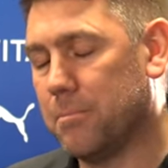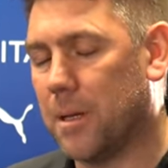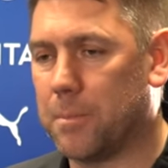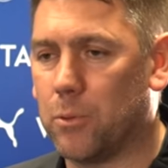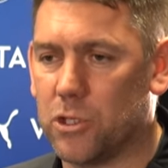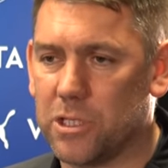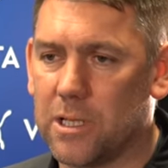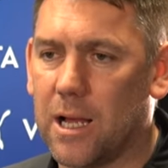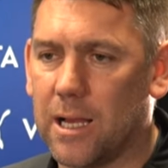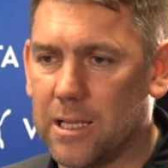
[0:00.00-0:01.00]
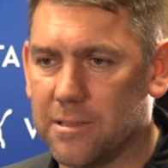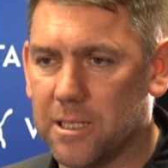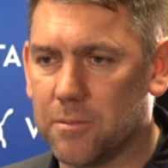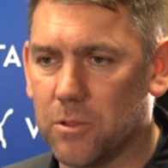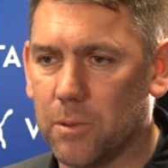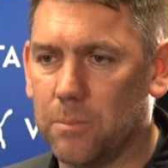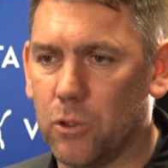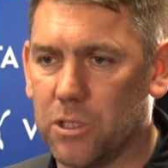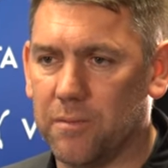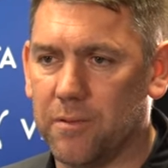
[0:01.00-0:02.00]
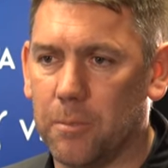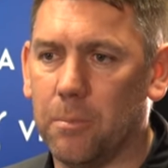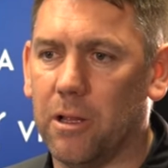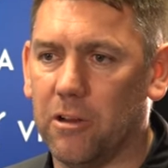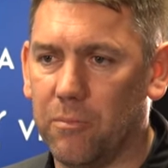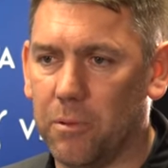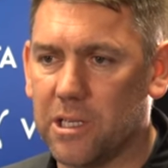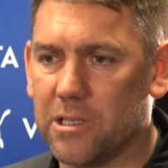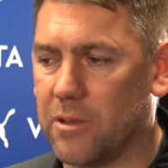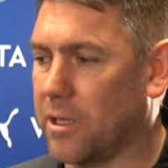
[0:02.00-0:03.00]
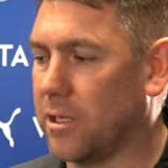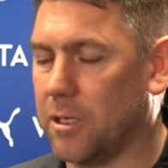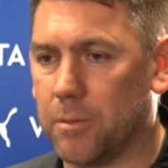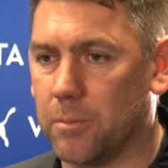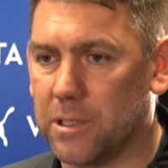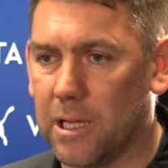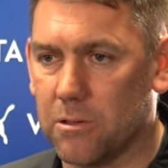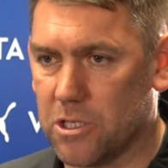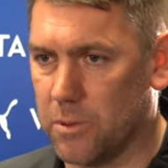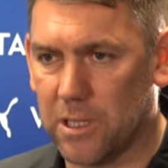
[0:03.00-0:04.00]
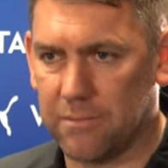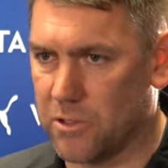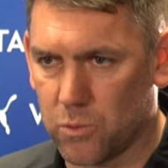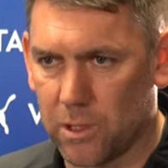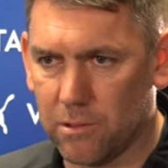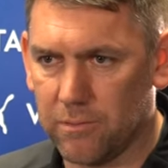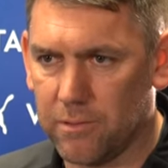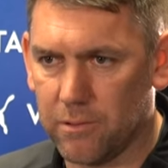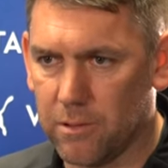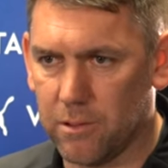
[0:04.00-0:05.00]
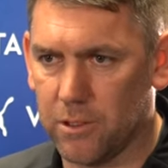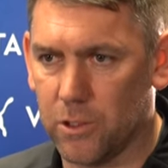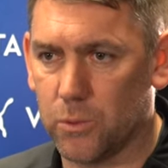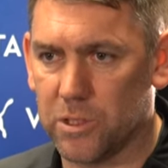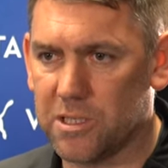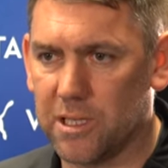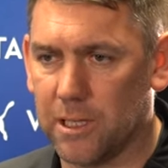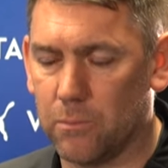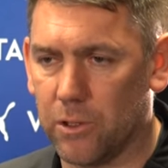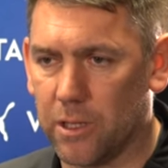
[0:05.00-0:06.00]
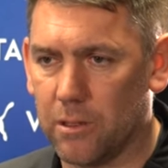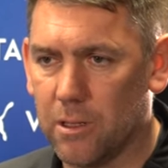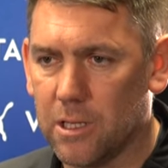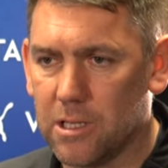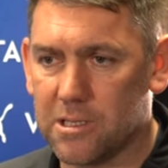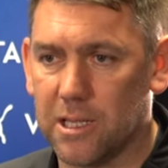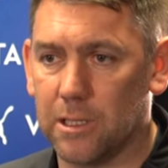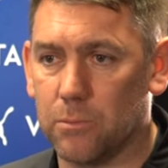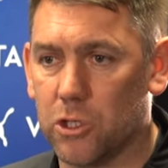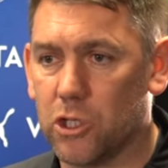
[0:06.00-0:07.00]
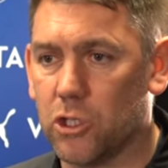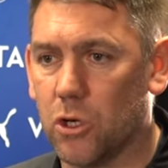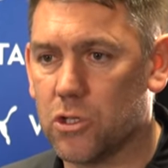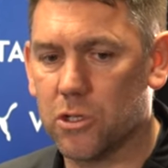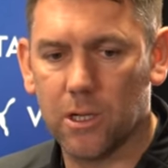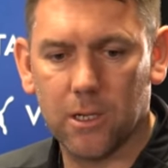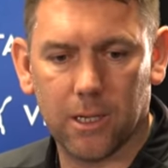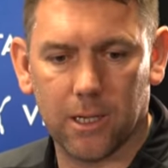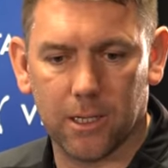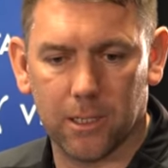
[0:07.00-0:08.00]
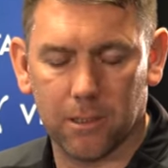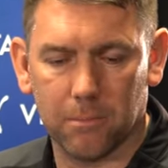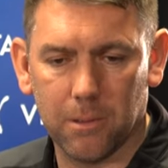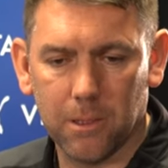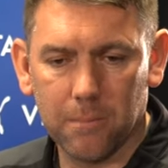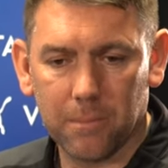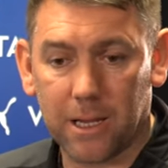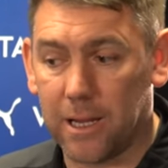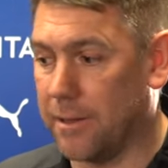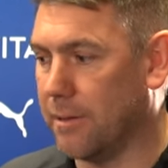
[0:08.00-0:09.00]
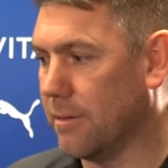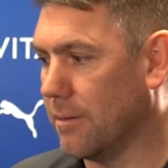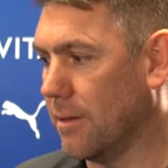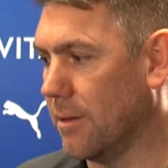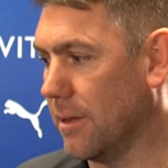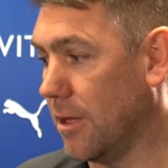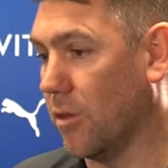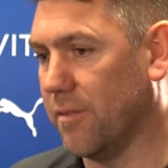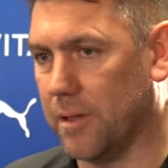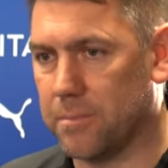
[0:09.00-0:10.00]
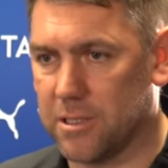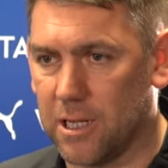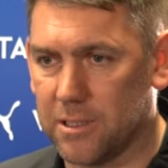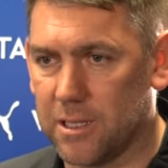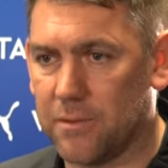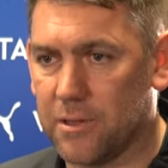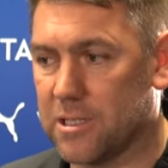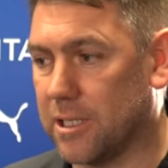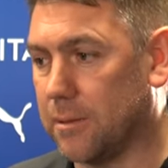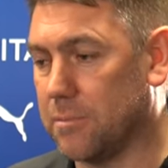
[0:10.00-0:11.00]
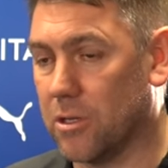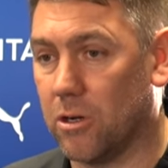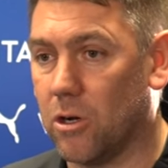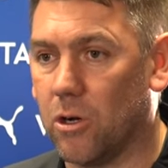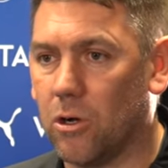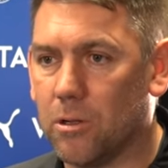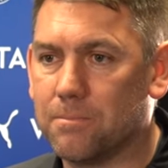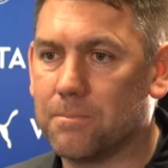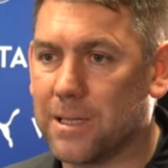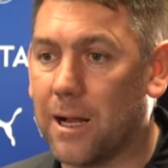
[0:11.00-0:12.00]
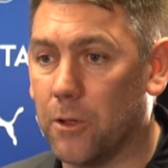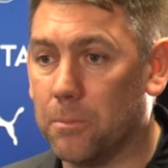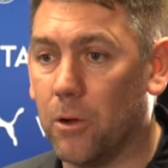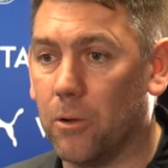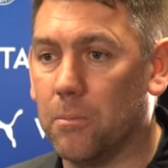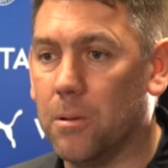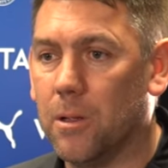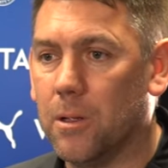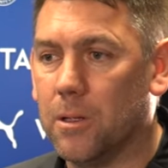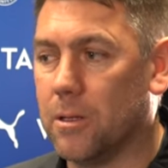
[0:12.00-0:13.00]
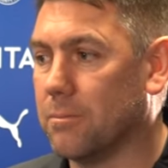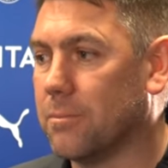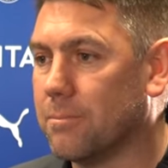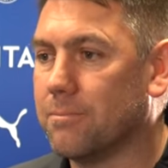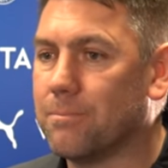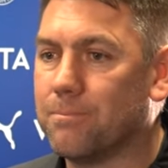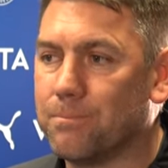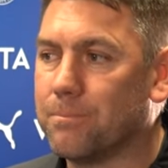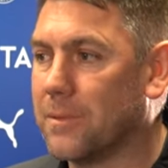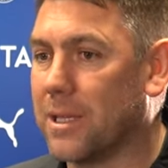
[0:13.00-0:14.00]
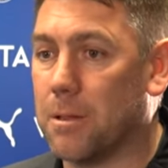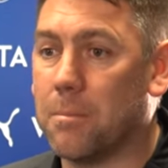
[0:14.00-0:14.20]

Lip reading: maybe push to 9 teams that we're pushing for a playoff place. I think you're probably down to 11, 12 who are still in with a shot. And on the flip side of that, the teams that are down the bottom in